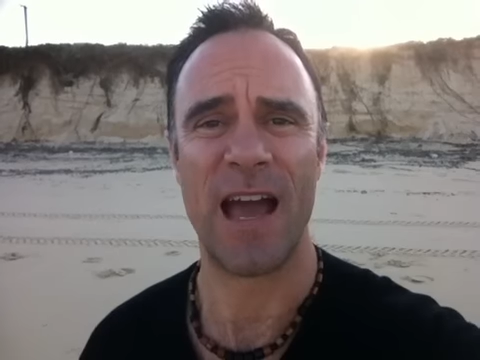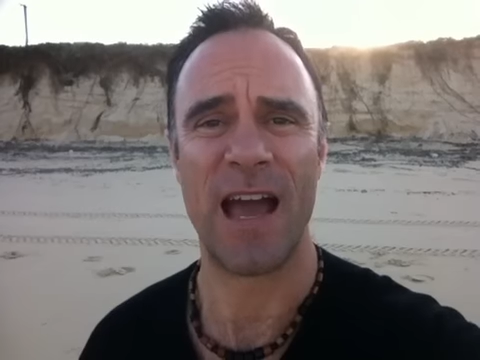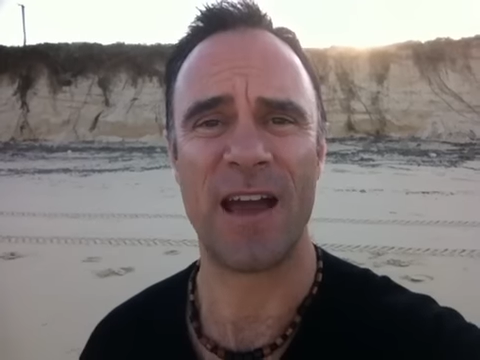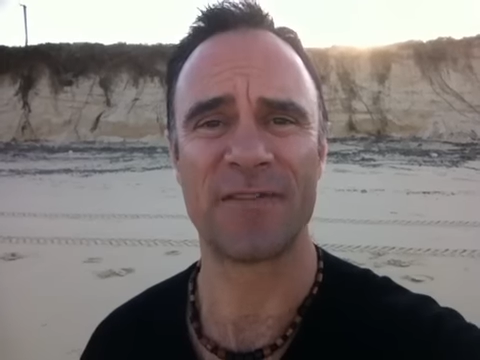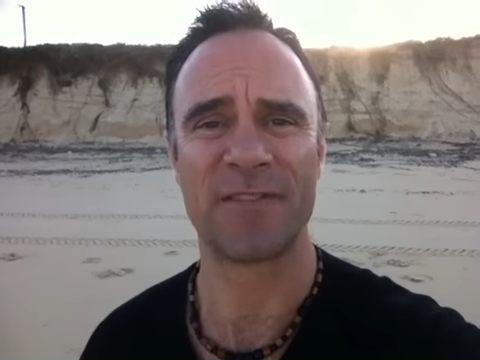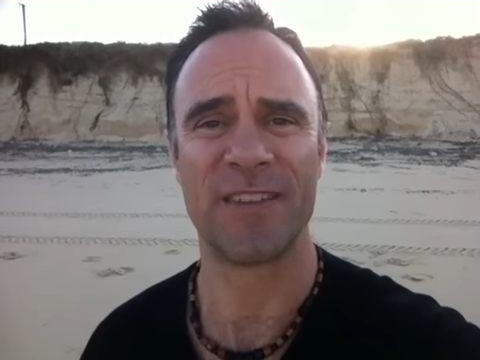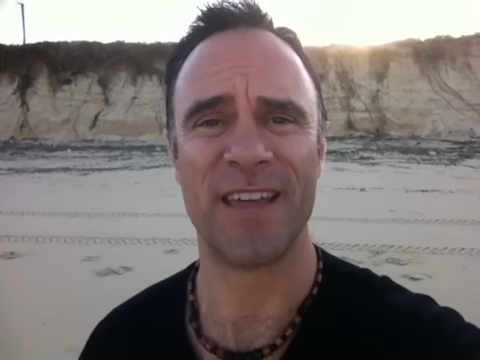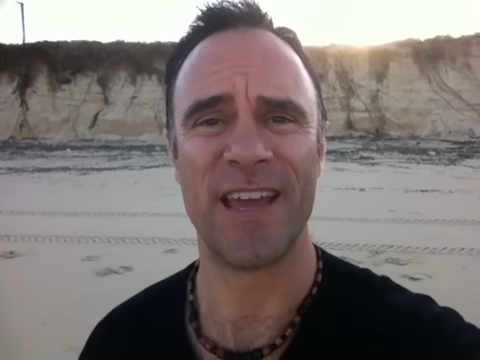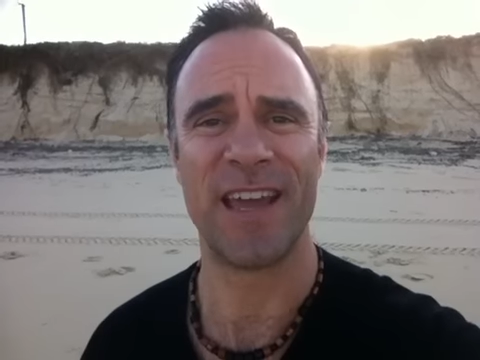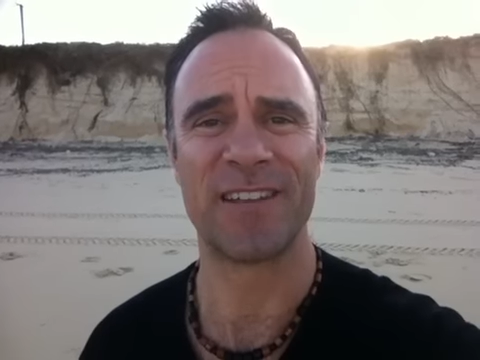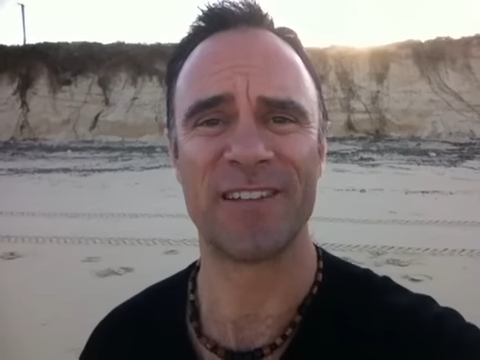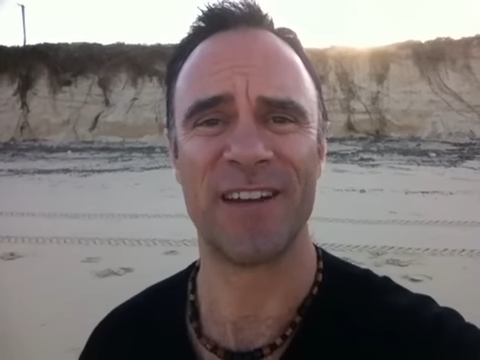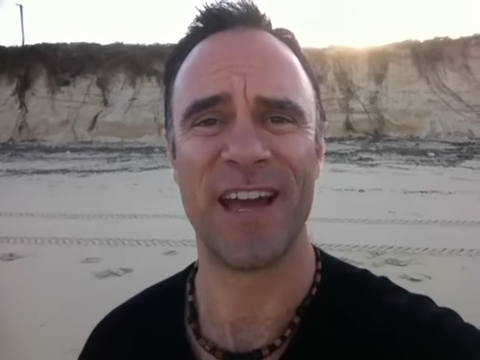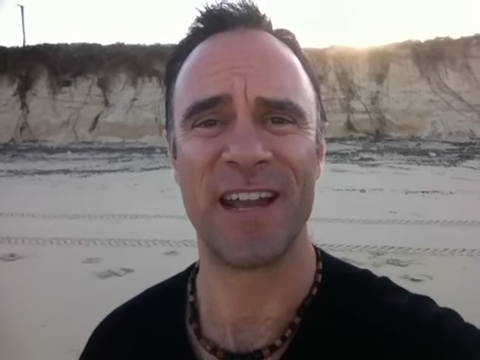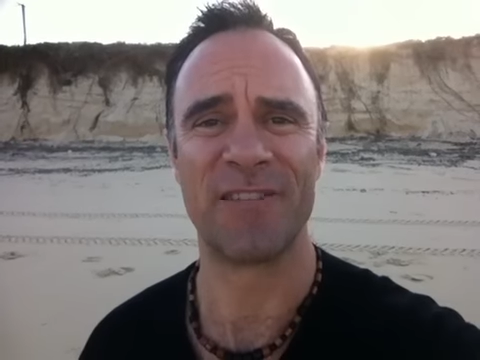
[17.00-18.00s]
After that
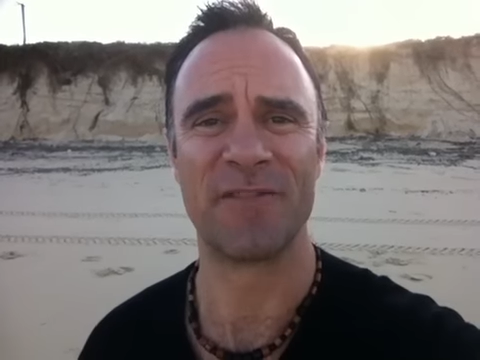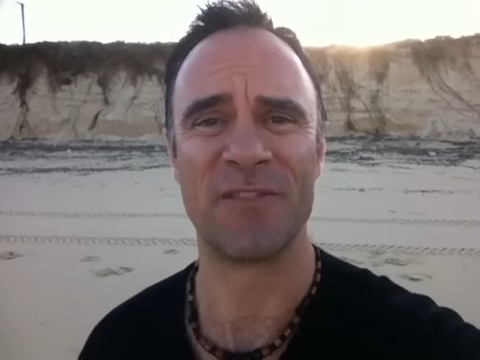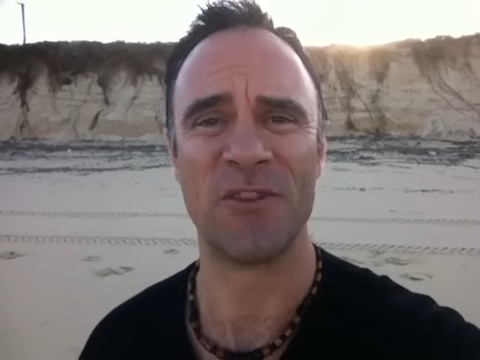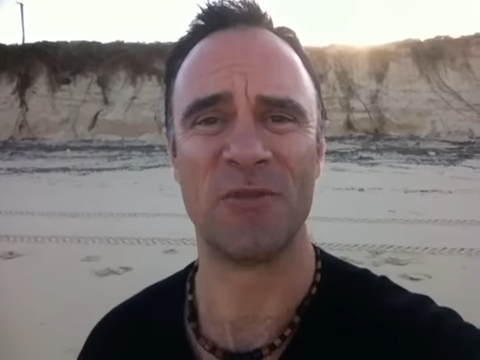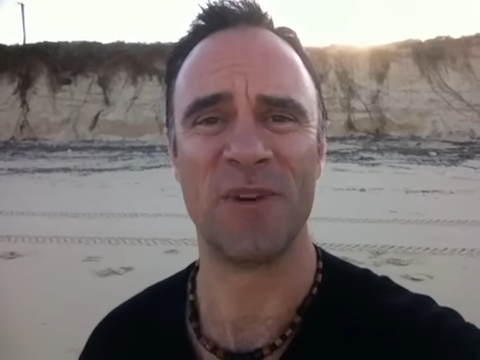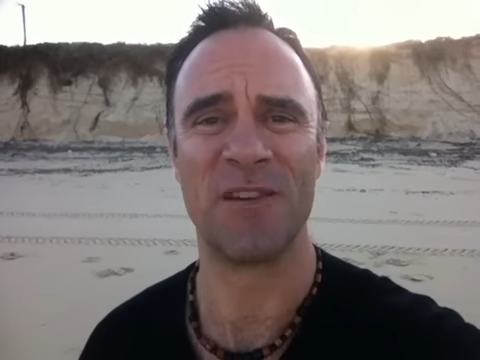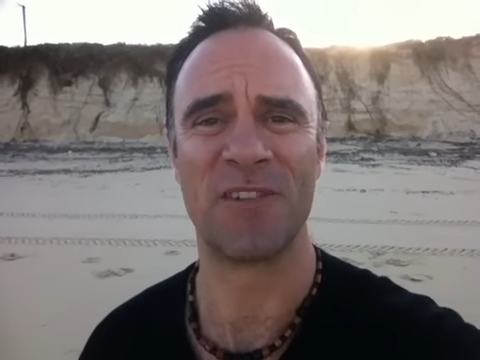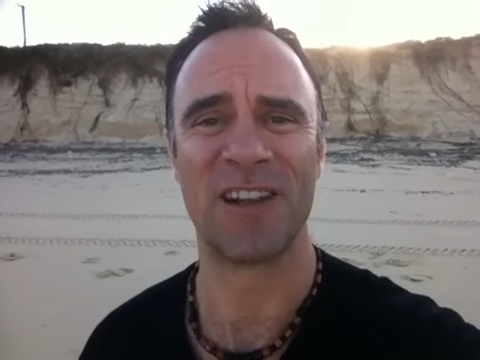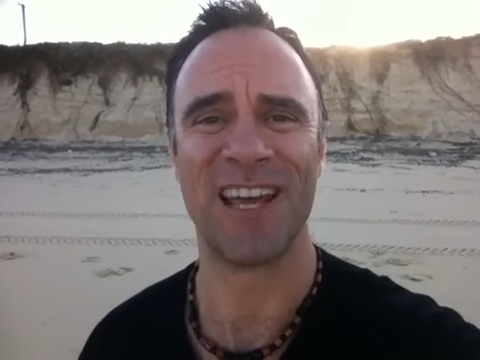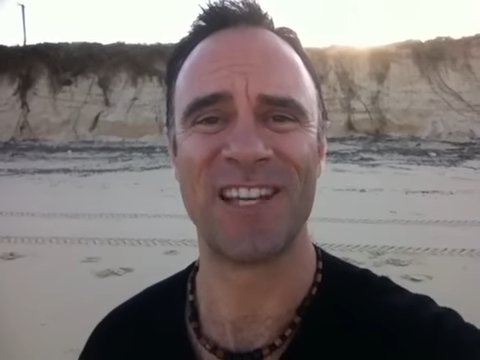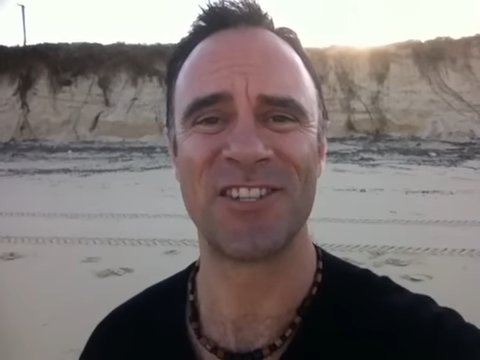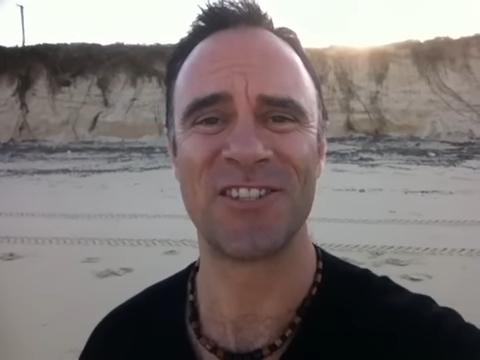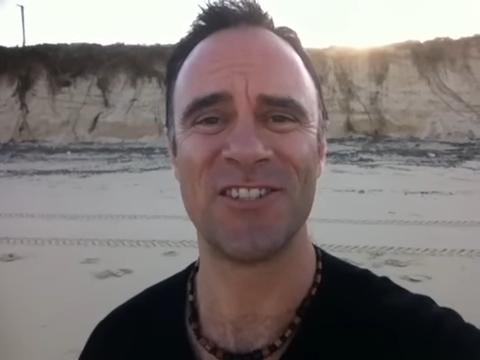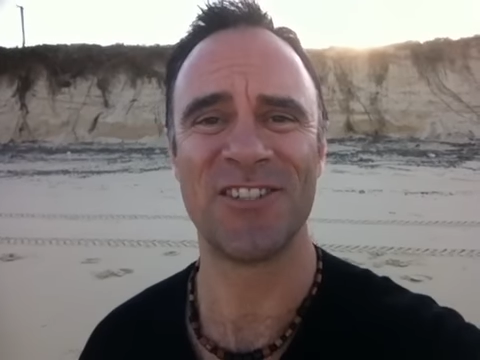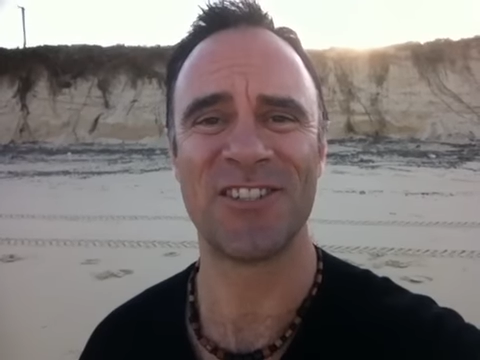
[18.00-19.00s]
I had a few
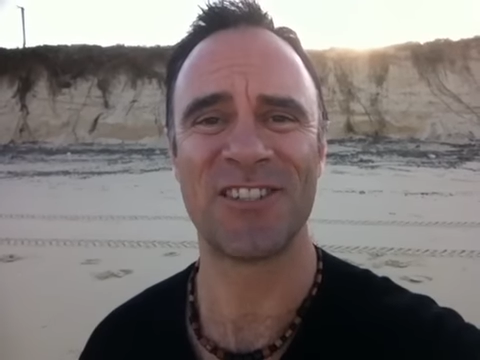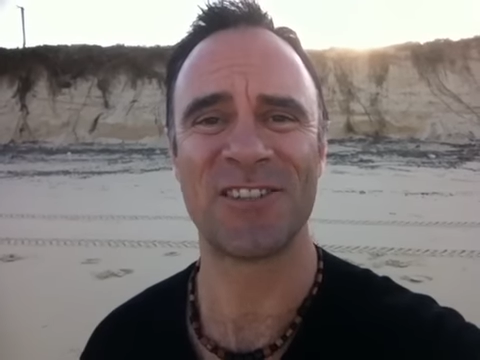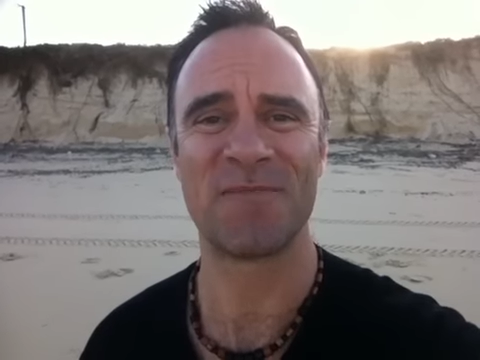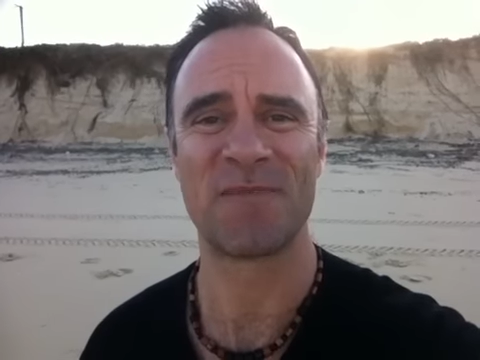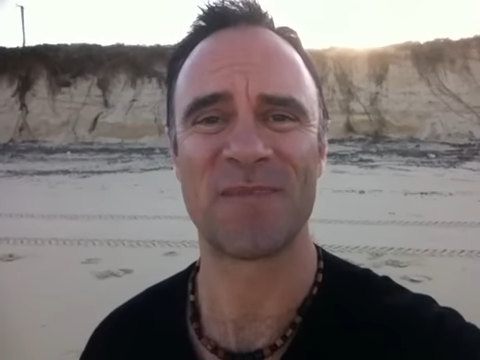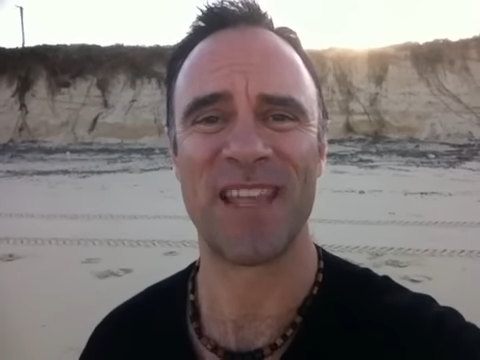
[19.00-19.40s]
revelations